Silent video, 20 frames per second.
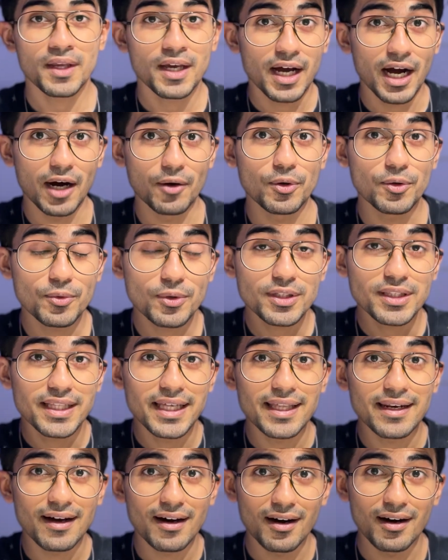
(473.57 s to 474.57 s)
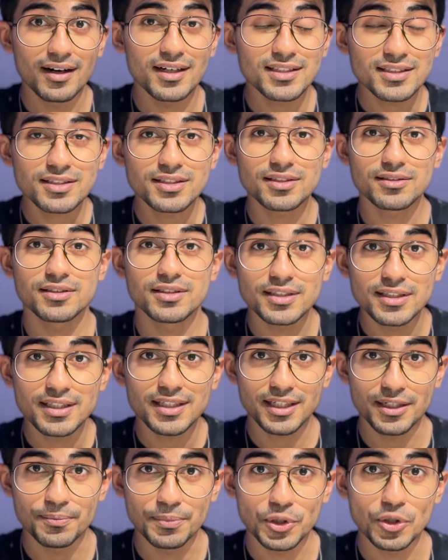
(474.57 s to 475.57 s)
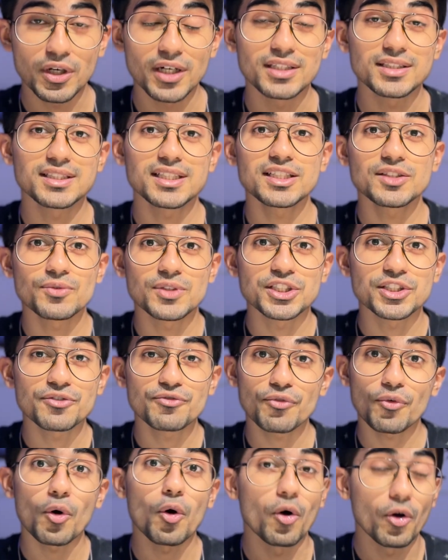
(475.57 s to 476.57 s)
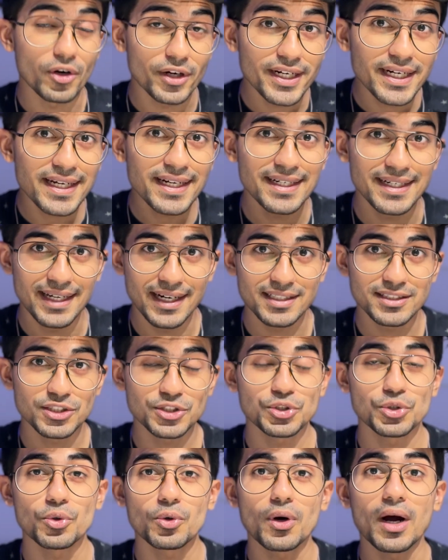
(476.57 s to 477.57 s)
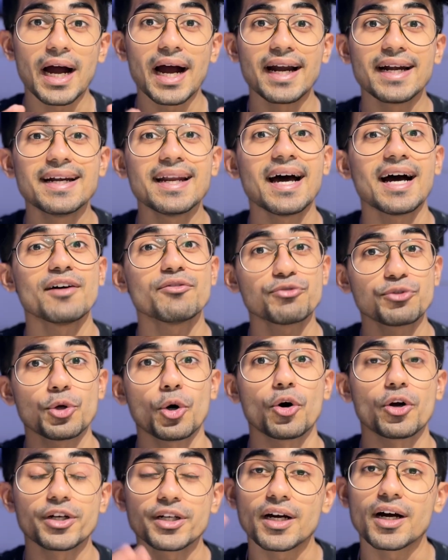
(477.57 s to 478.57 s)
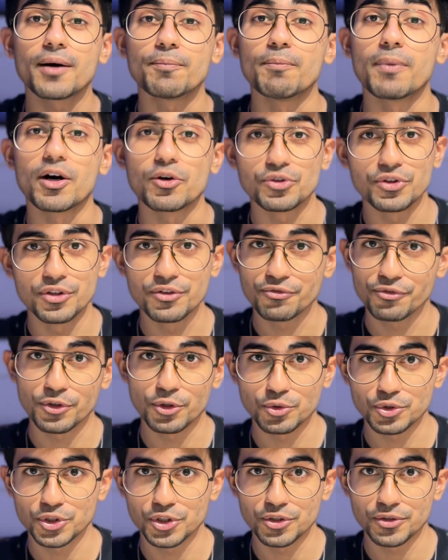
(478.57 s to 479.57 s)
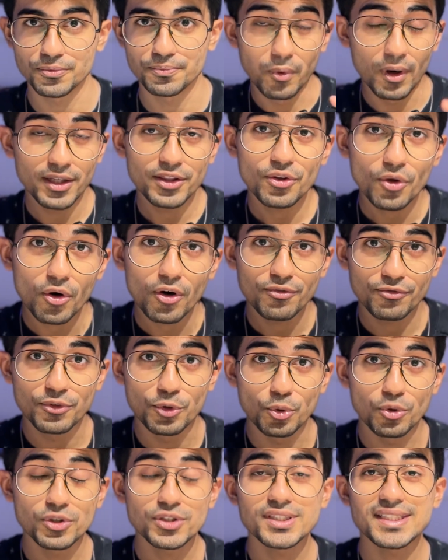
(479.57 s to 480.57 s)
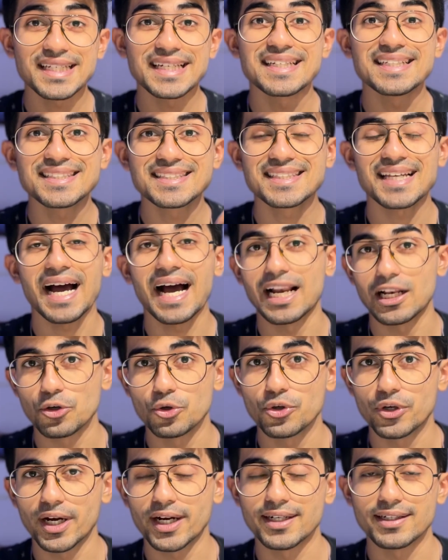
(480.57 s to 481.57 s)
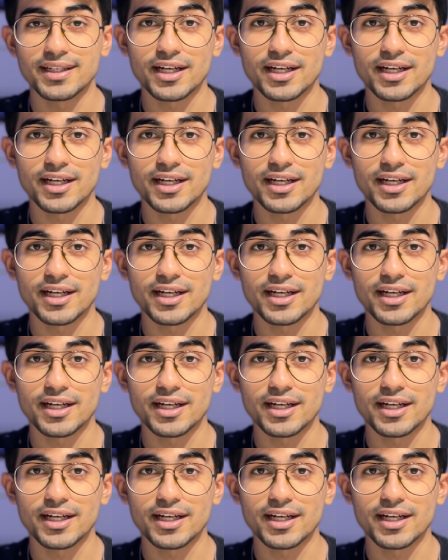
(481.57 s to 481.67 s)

However, there are certain cryptocurrencies which have already done so and have thought about the future. One of those is Algorand.